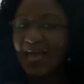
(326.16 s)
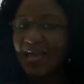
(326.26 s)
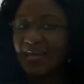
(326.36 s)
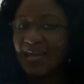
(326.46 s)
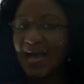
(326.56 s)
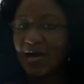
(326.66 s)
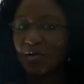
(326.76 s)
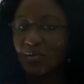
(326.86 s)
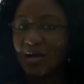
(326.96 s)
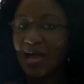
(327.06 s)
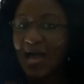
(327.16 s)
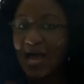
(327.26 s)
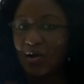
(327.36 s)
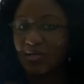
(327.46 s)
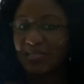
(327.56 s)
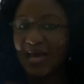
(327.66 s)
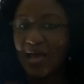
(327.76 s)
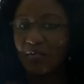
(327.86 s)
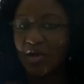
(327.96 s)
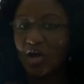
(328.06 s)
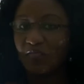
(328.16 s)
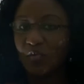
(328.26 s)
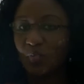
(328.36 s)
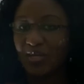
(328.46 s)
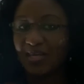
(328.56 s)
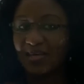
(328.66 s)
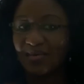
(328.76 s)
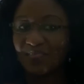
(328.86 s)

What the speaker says: And now, our Diary of the Week.